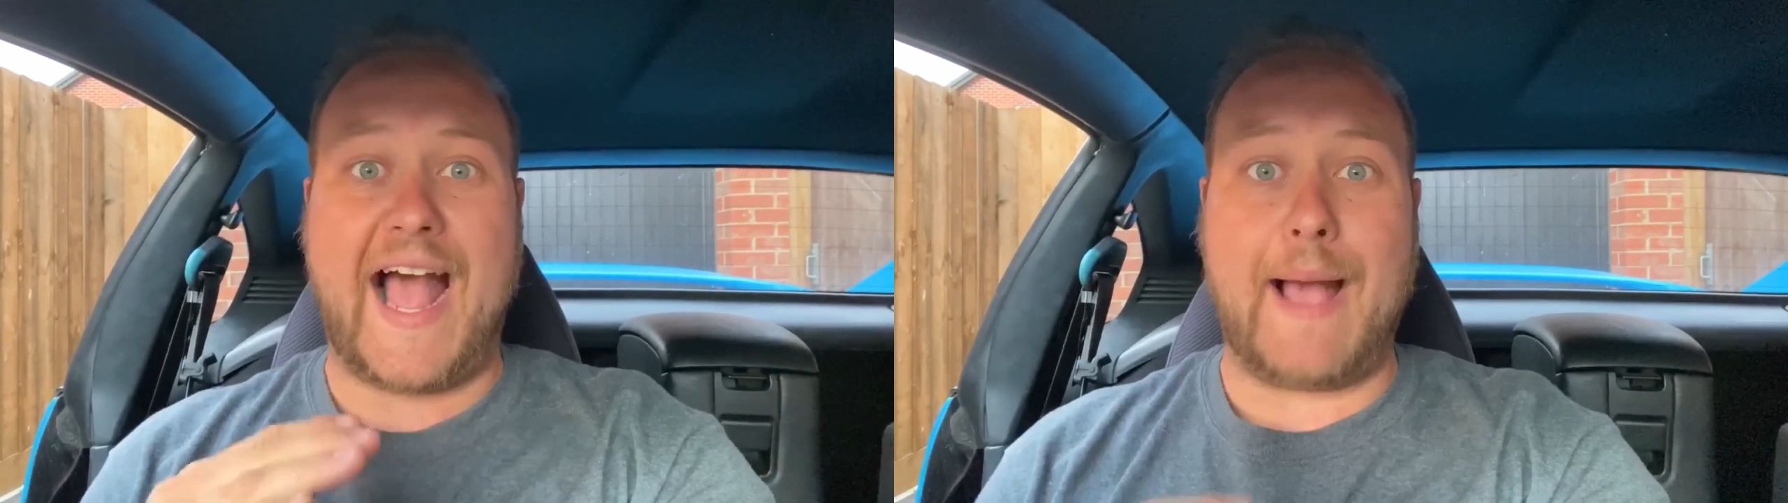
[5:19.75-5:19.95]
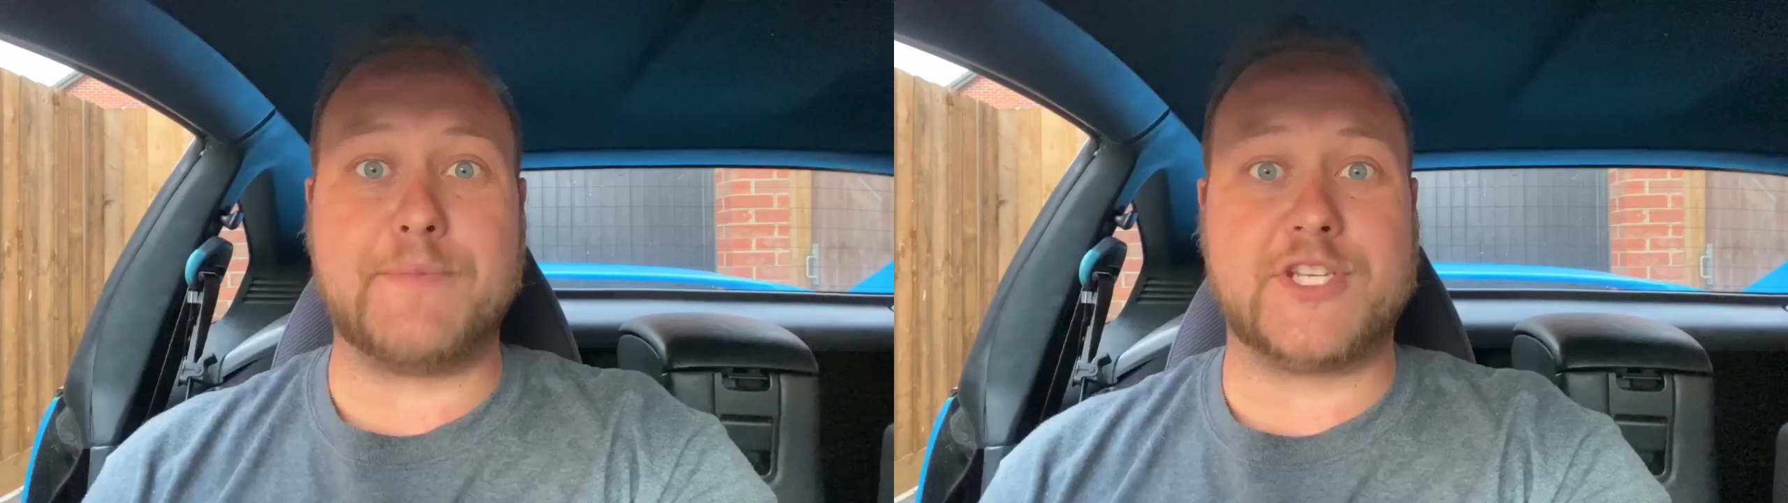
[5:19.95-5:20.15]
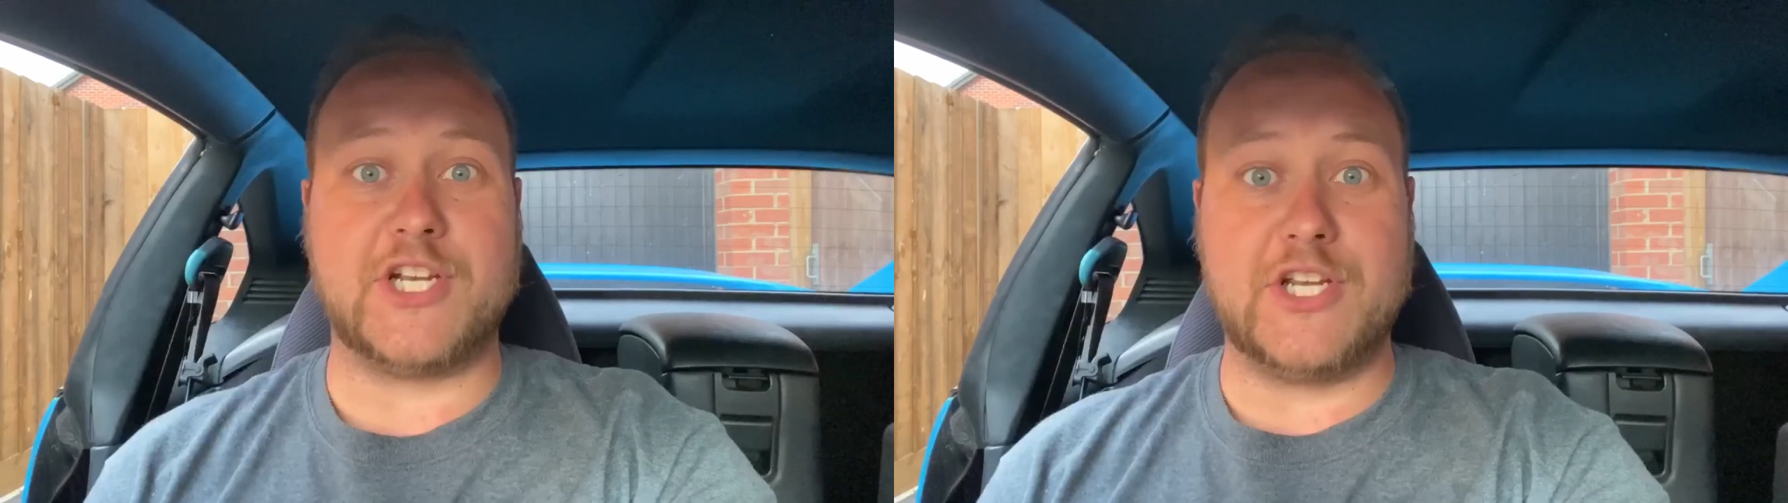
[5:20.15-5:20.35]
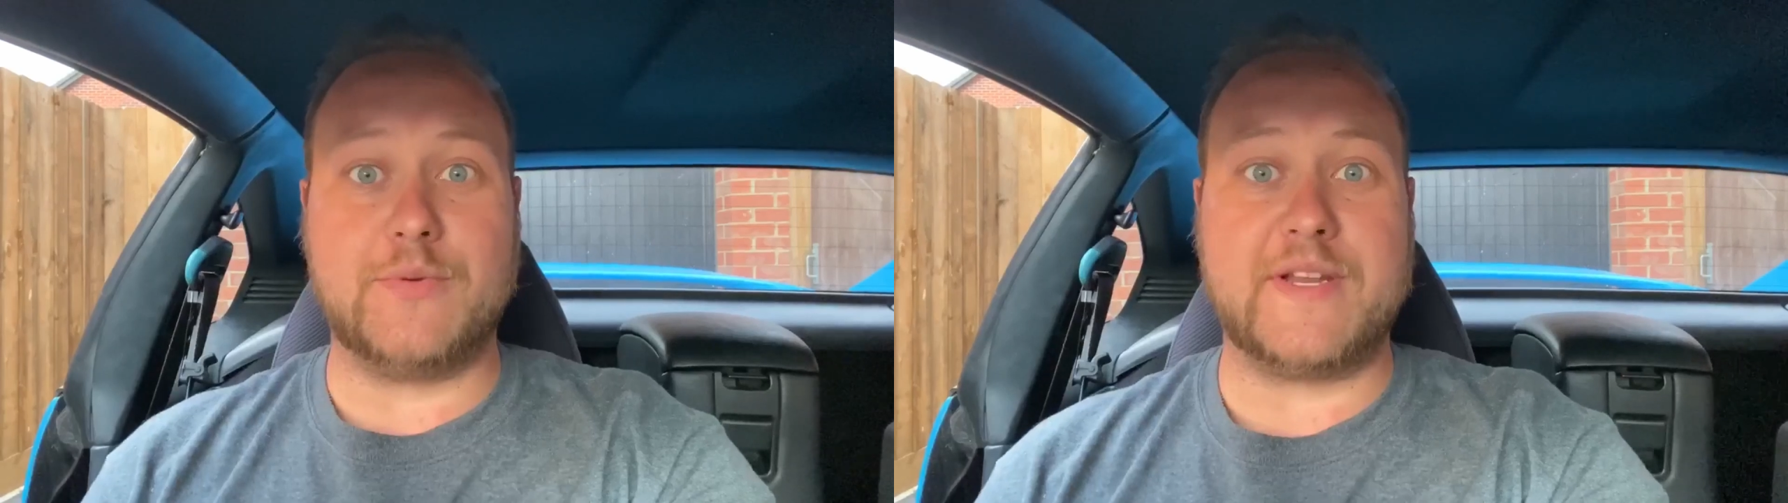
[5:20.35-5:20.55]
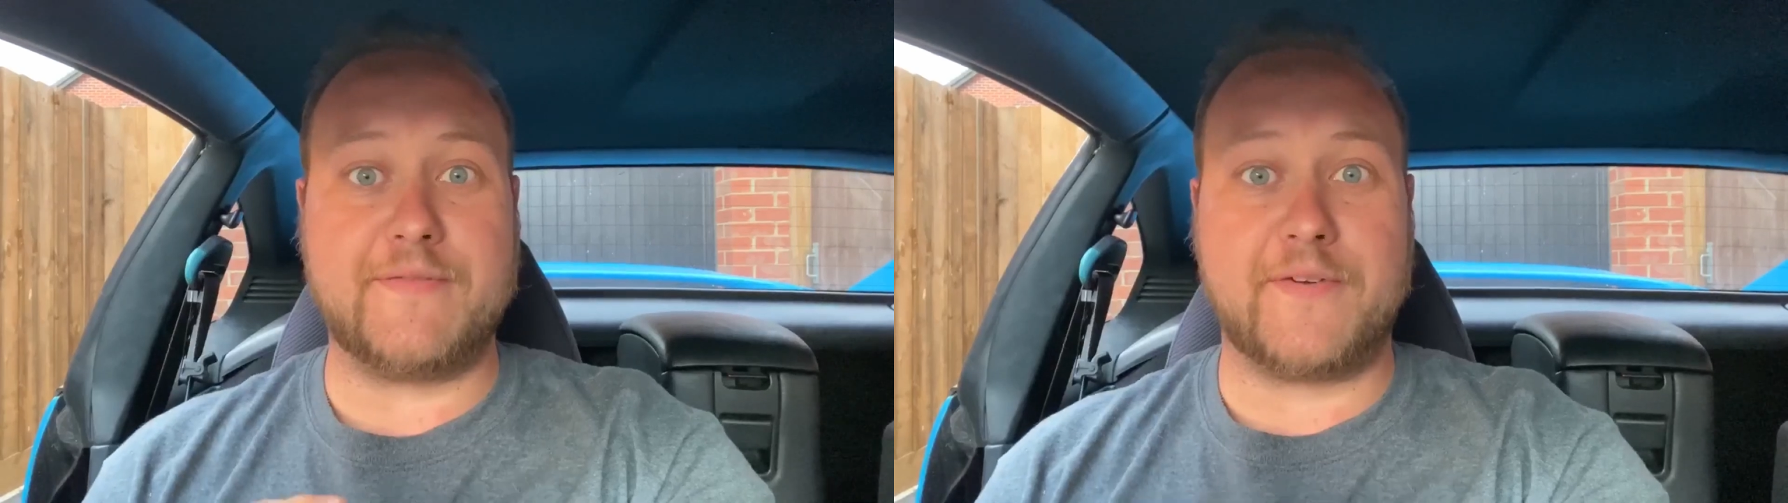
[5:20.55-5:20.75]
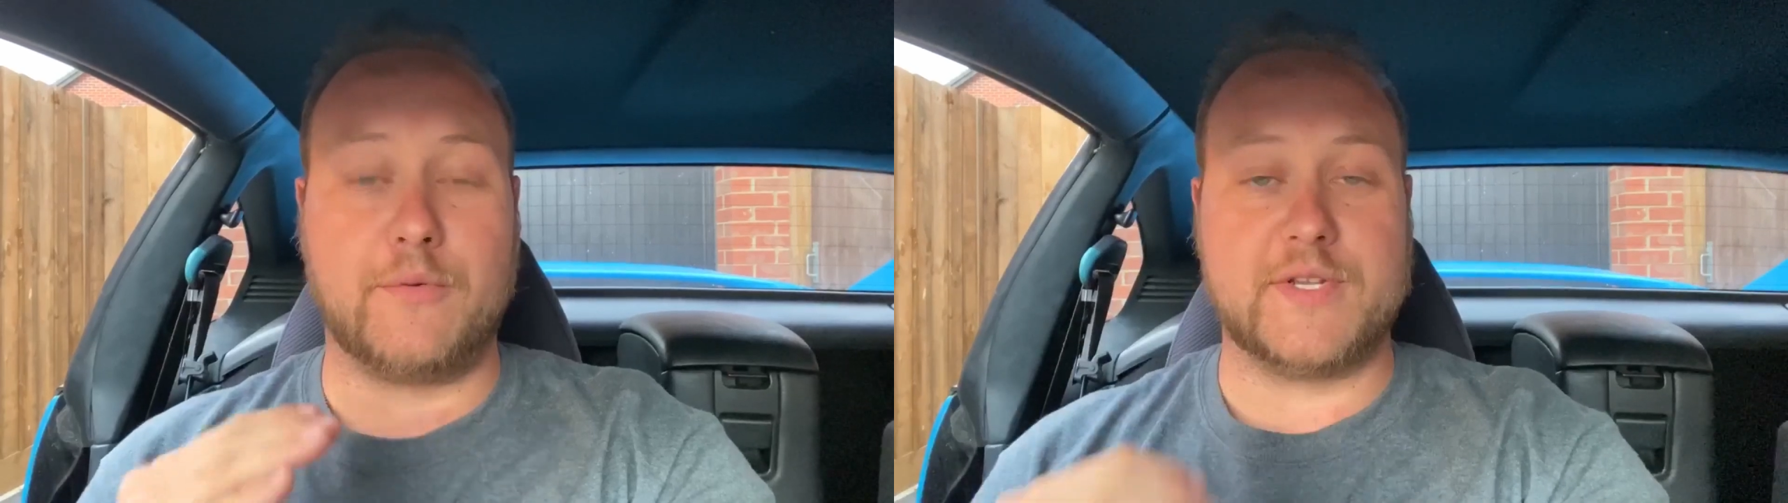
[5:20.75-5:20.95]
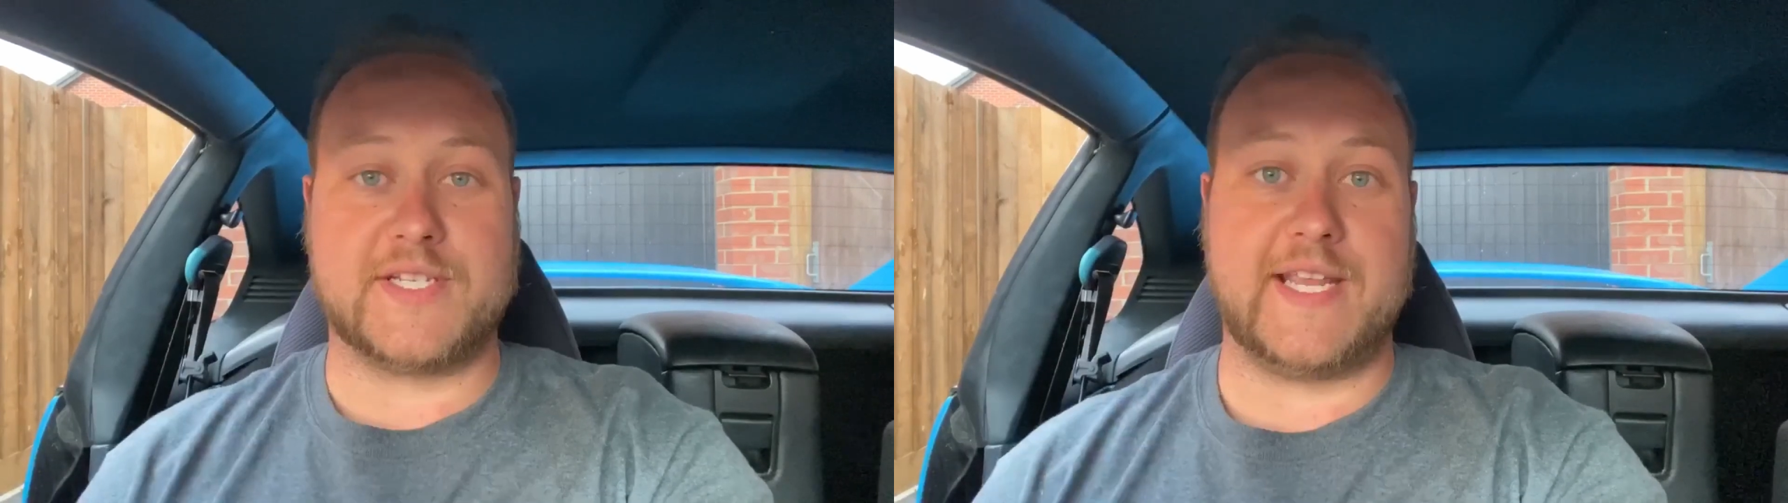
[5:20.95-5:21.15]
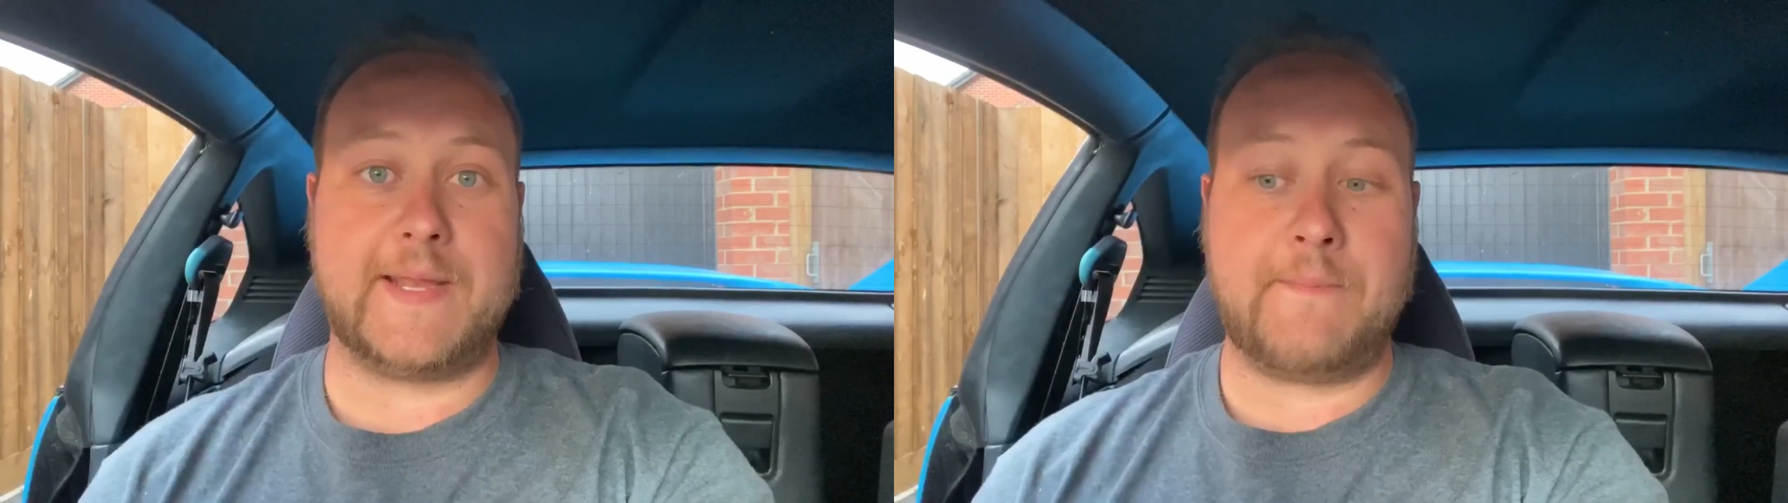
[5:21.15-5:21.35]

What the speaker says: absolutely faultlessly.